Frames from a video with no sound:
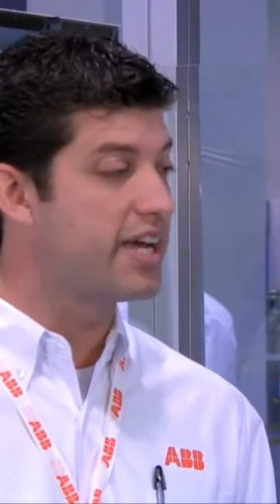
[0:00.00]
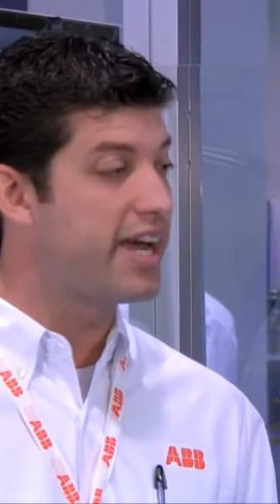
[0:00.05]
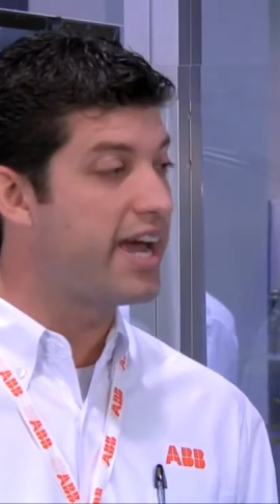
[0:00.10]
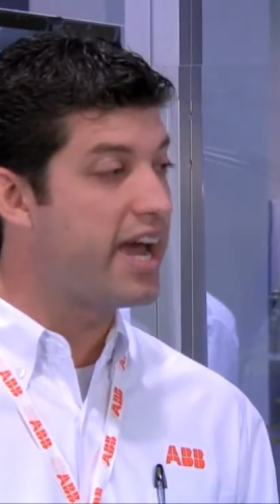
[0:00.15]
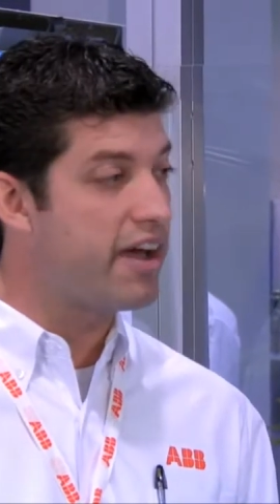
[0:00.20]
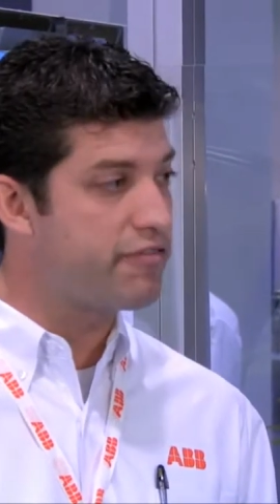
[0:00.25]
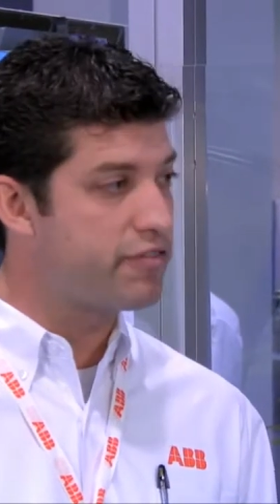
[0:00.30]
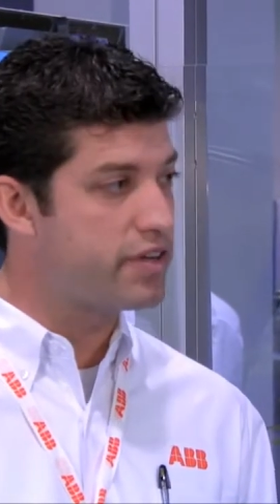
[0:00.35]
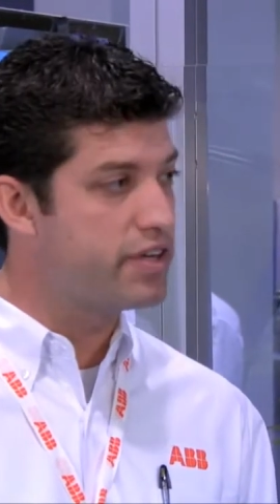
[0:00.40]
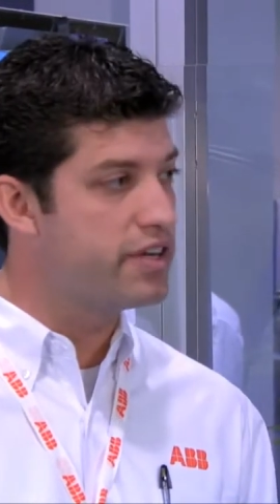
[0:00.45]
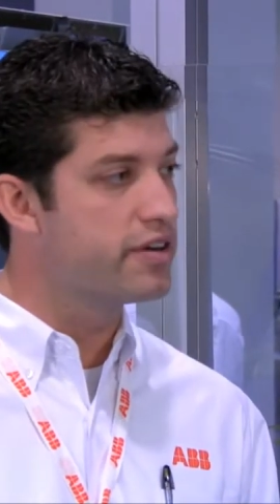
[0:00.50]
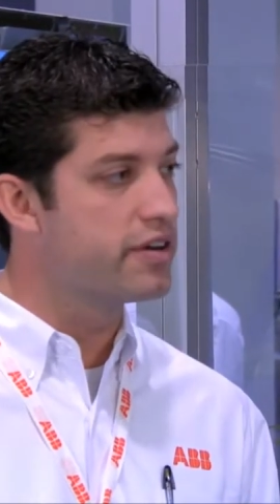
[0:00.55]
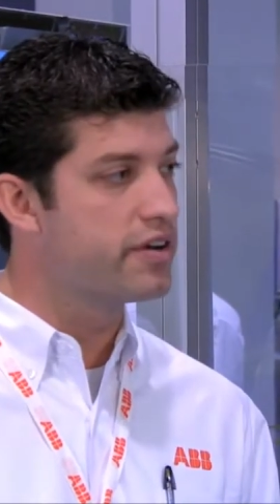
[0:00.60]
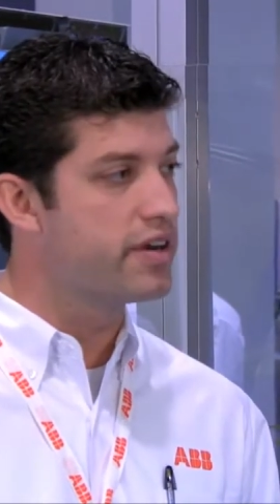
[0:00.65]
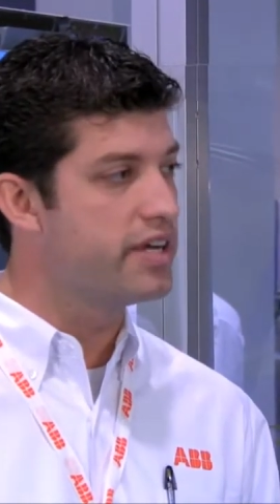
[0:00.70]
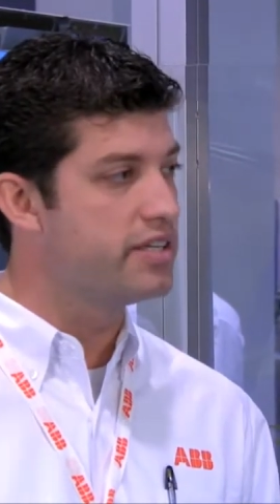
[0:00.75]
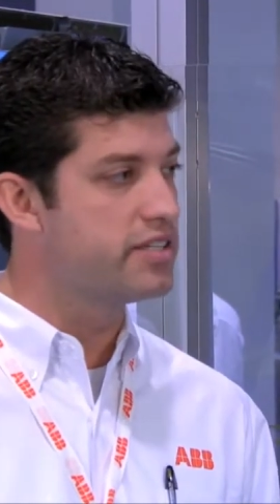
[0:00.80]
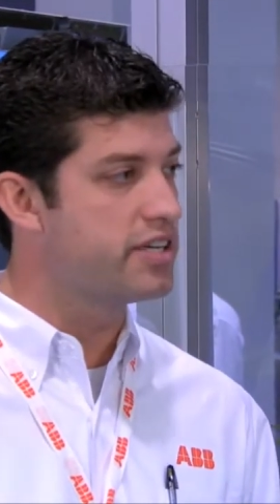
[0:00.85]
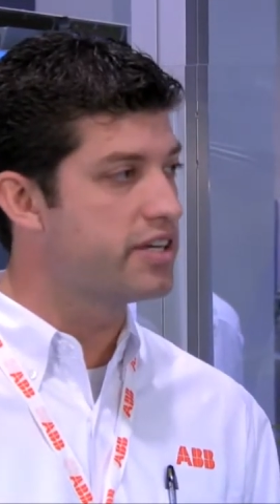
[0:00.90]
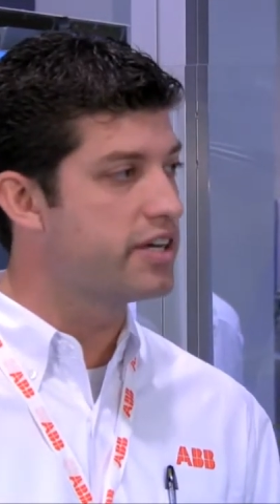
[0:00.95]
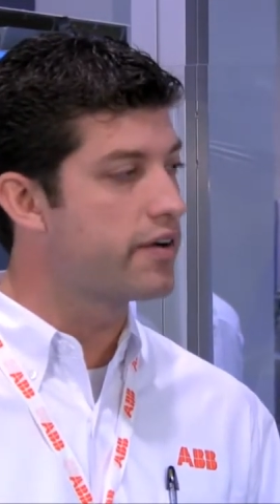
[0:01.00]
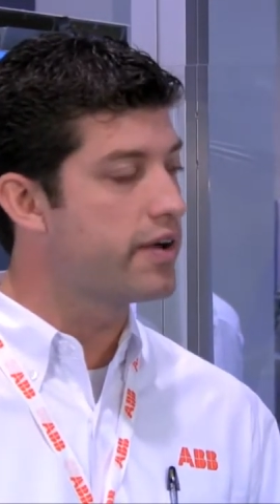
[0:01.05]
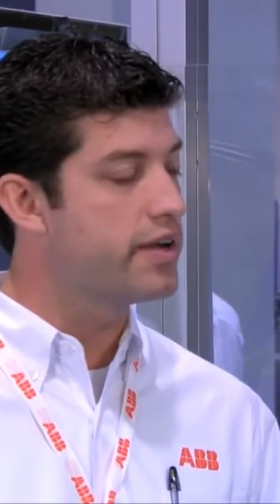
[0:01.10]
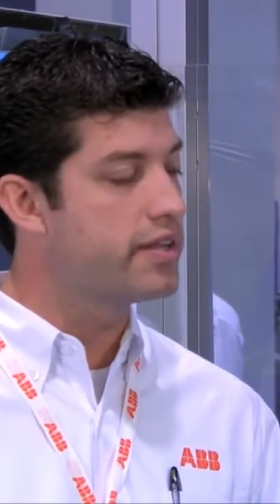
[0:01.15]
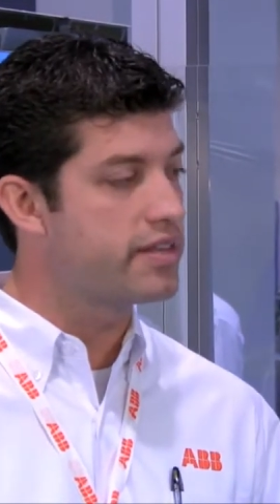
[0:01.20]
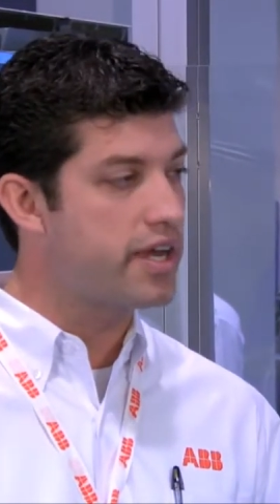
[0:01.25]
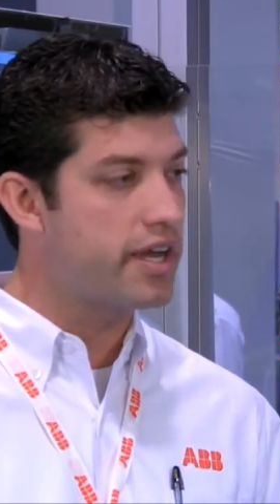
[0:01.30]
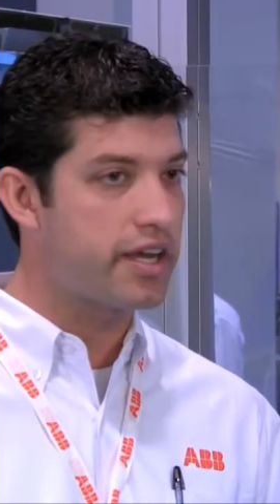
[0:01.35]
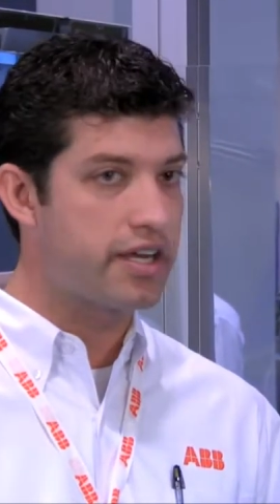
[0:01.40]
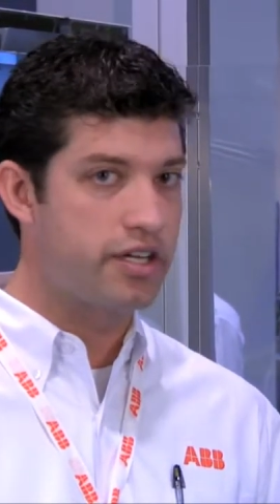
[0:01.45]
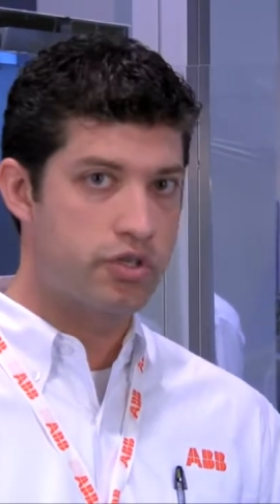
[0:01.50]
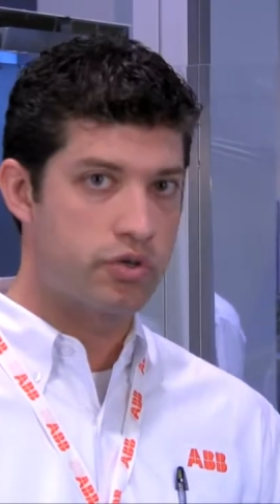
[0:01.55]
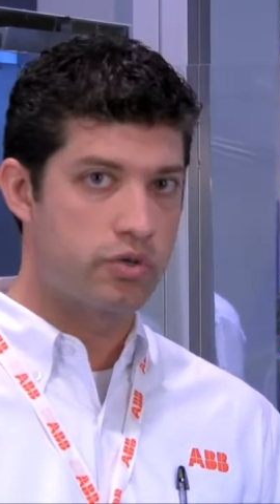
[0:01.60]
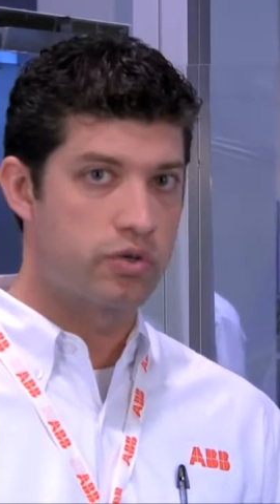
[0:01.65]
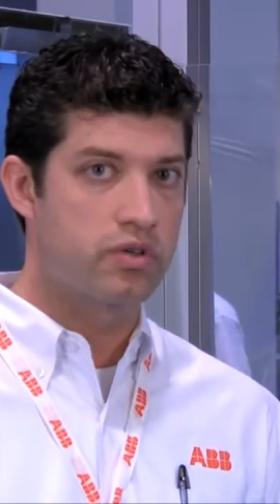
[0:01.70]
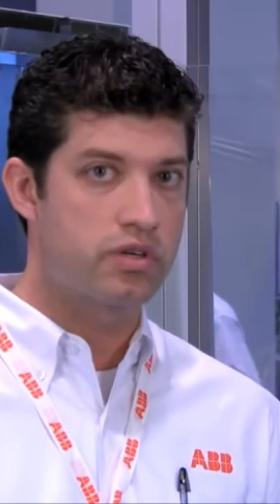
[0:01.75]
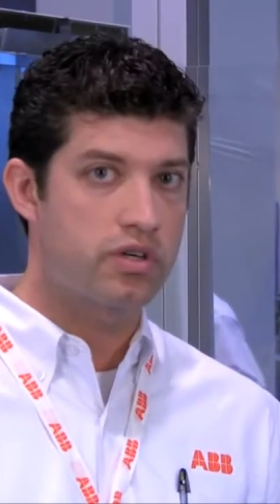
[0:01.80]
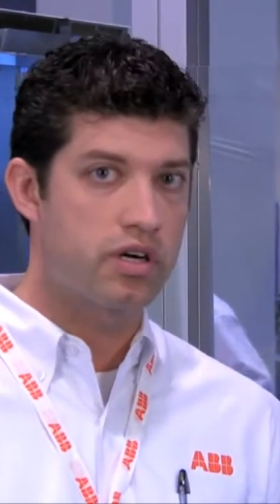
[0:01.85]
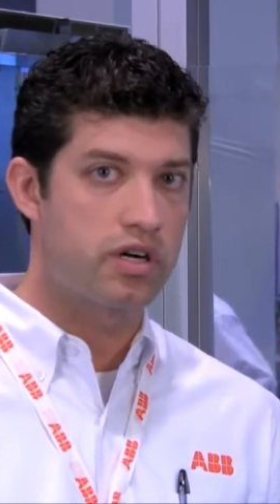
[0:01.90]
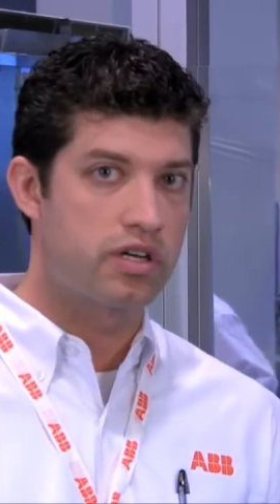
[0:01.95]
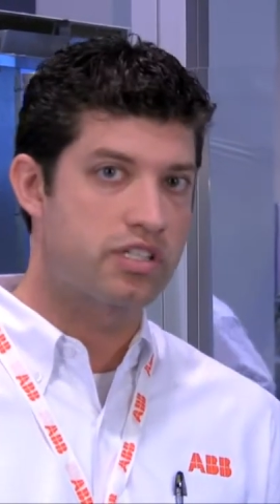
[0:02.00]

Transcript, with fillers: to half a year is integrate that controller